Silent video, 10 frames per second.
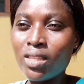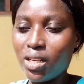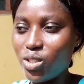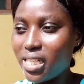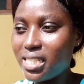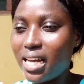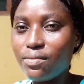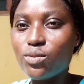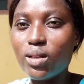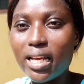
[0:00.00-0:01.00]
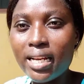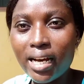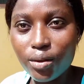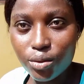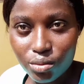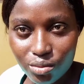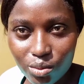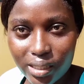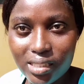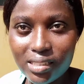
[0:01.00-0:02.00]
you just have to learn how to
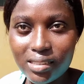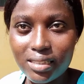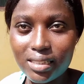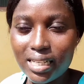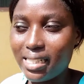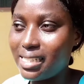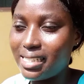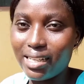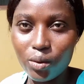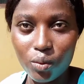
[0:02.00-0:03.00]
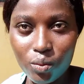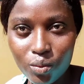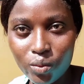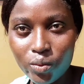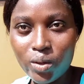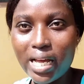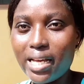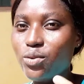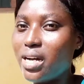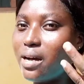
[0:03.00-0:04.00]
do it and sell,
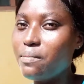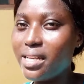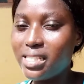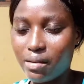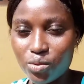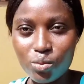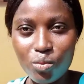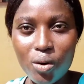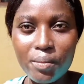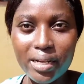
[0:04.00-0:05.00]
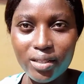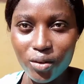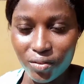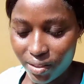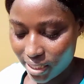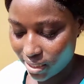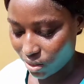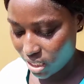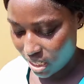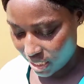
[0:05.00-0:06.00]
and you can make some small money off that.
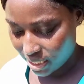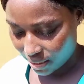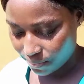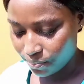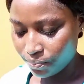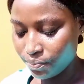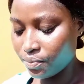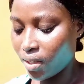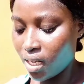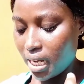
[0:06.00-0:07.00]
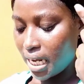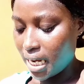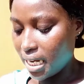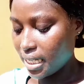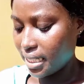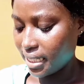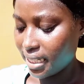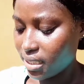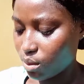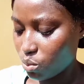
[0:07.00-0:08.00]
Do you understand? The
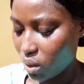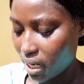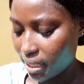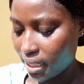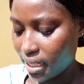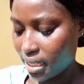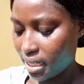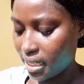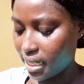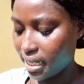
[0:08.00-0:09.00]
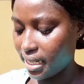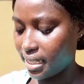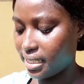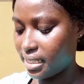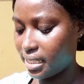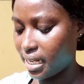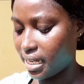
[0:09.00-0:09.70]
next one is